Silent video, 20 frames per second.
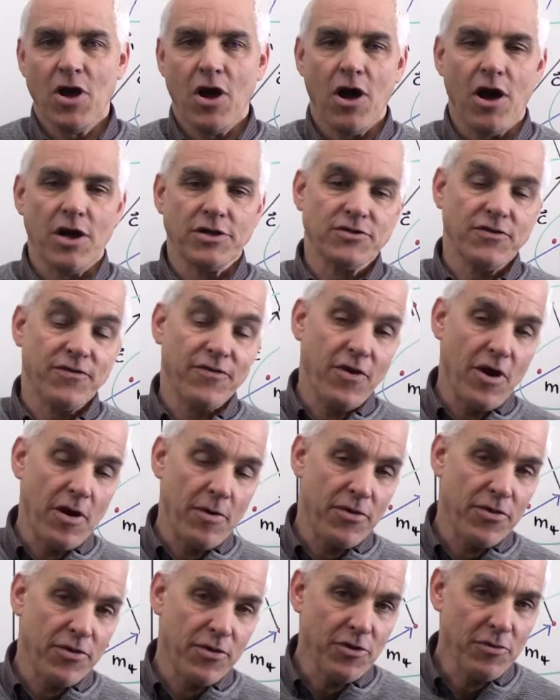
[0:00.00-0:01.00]
All right, so for our
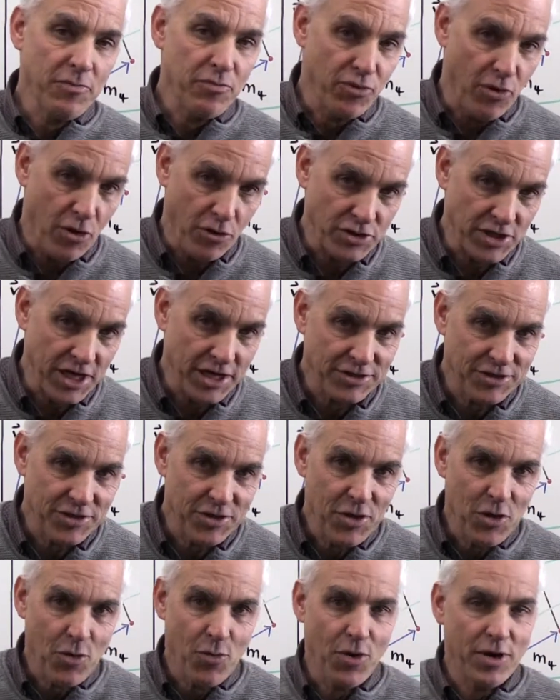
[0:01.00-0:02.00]
third project,
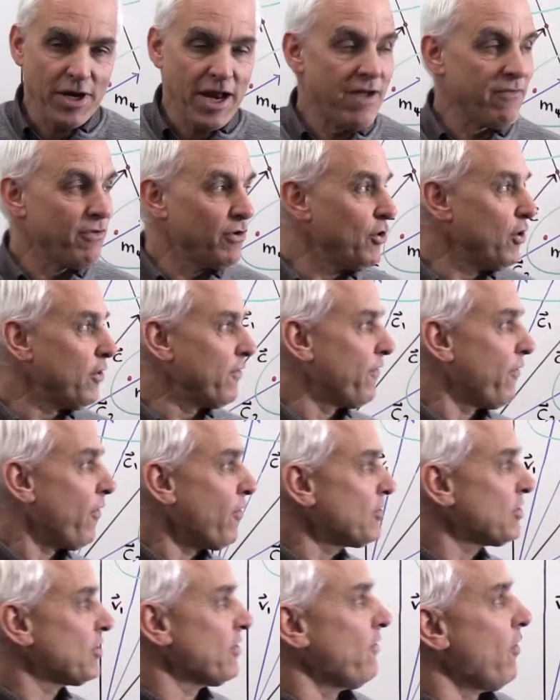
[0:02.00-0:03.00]
we're going to have a look
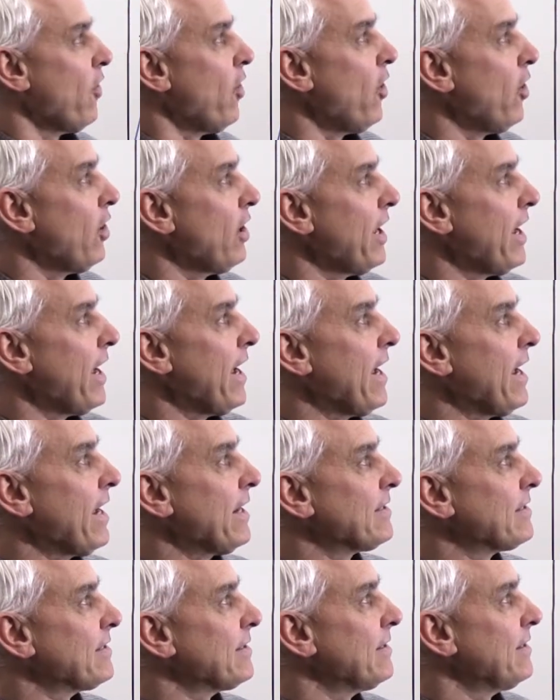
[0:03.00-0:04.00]
first of all
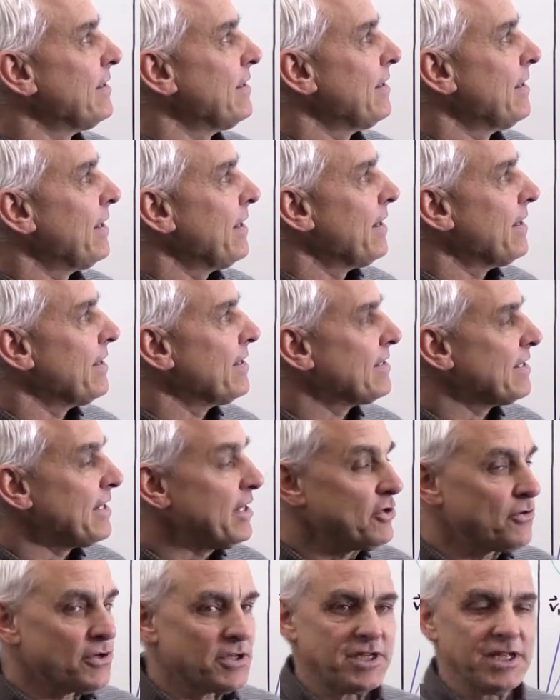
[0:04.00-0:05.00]
at this
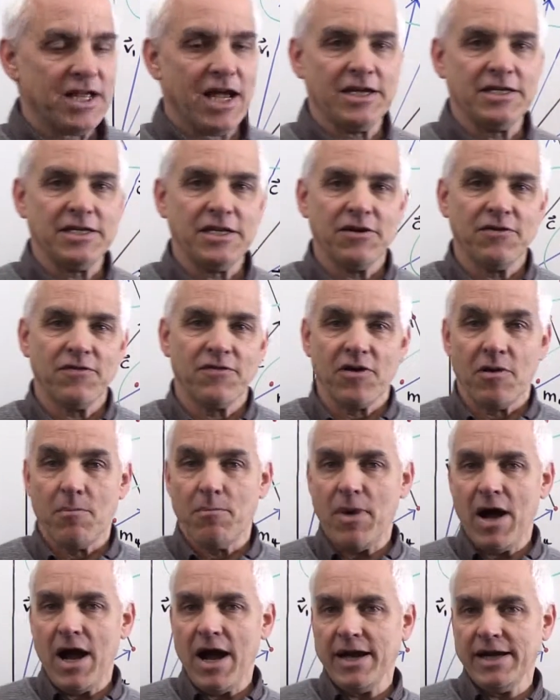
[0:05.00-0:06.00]
interesting idea of
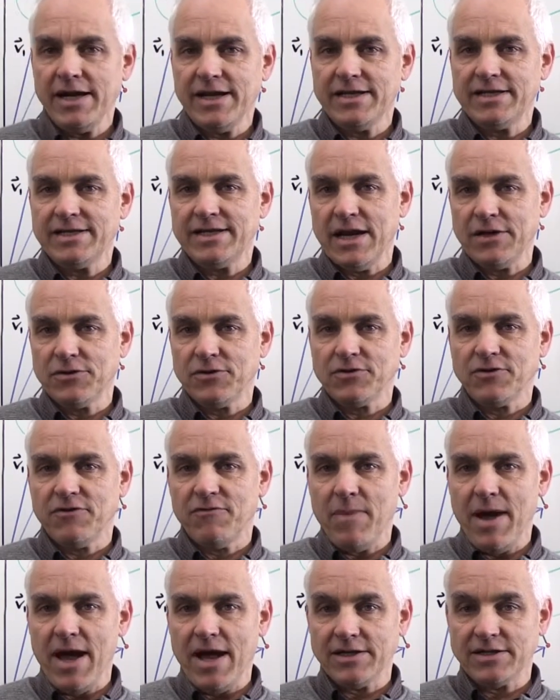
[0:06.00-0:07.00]
combining centers of
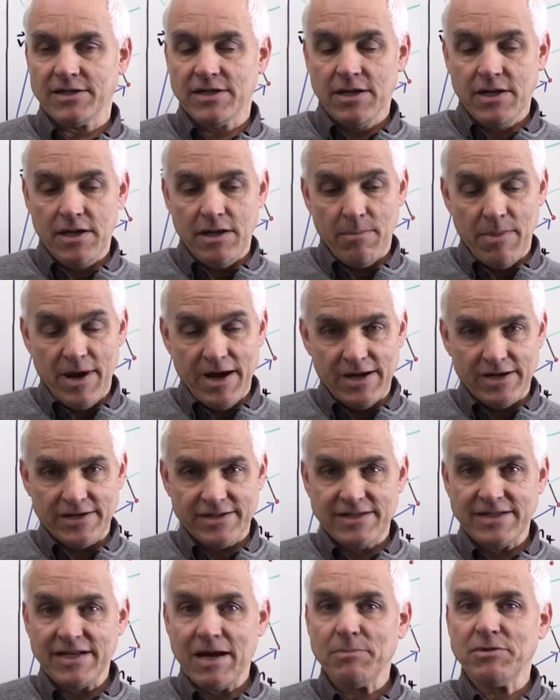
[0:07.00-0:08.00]
mass by
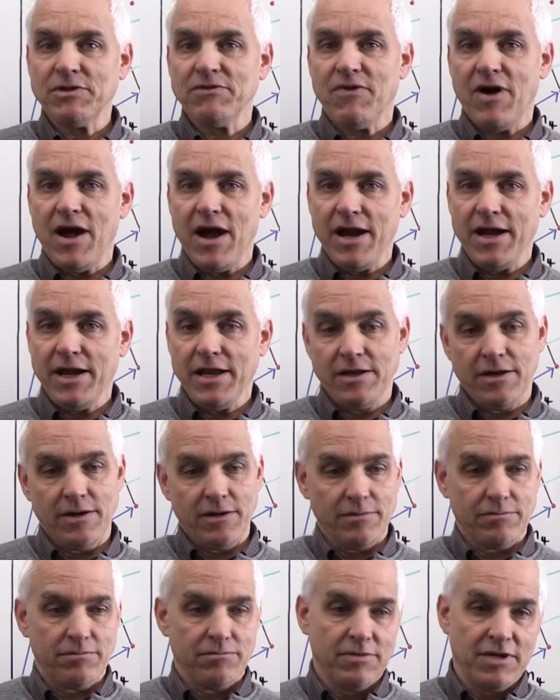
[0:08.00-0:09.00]
subdividing
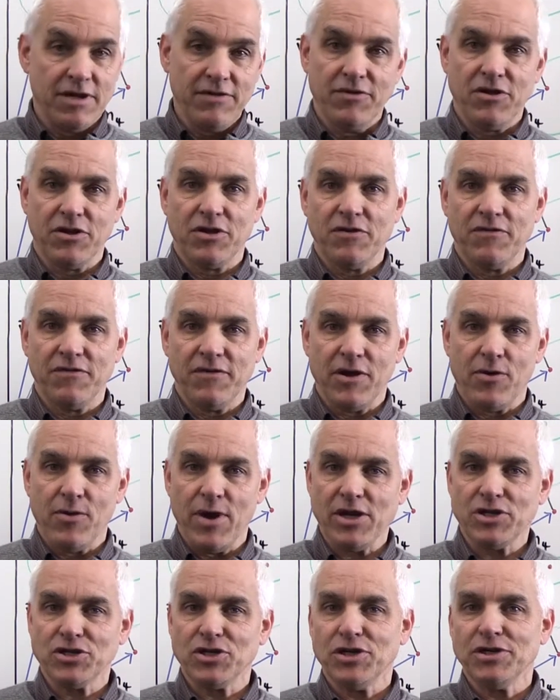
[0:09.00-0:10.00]
a given
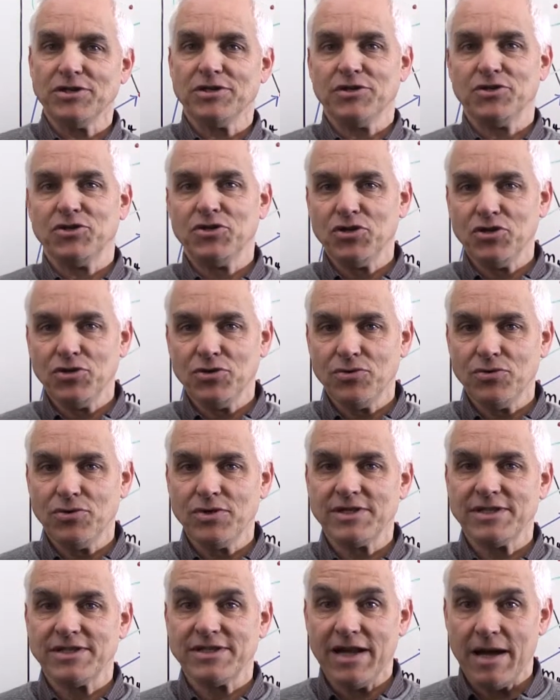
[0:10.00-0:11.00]
configuration into two
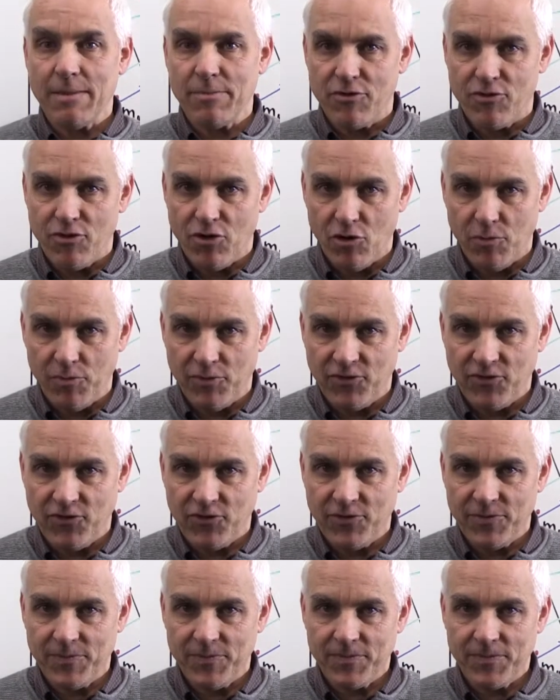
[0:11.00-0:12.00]

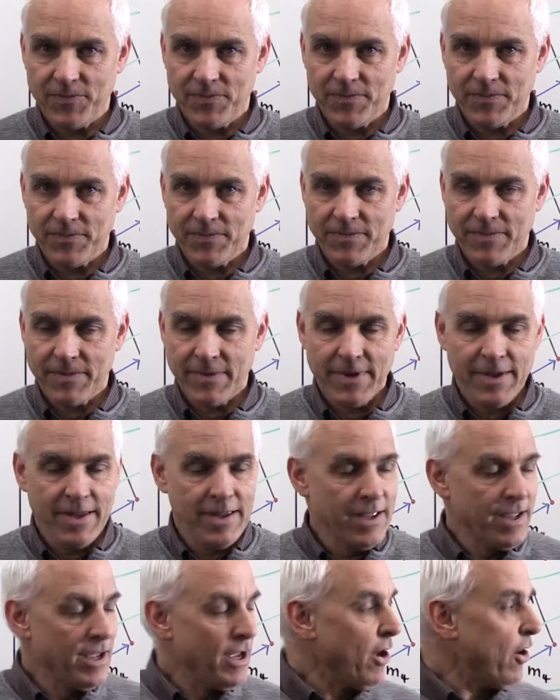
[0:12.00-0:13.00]
subgroups.
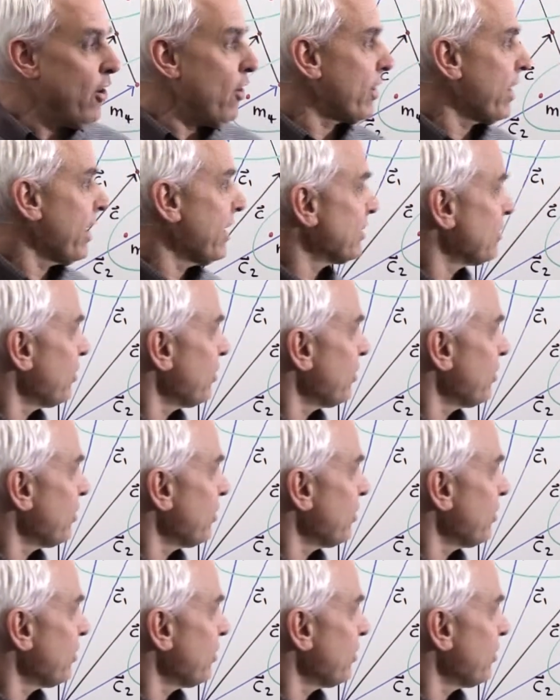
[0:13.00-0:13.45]
Okay,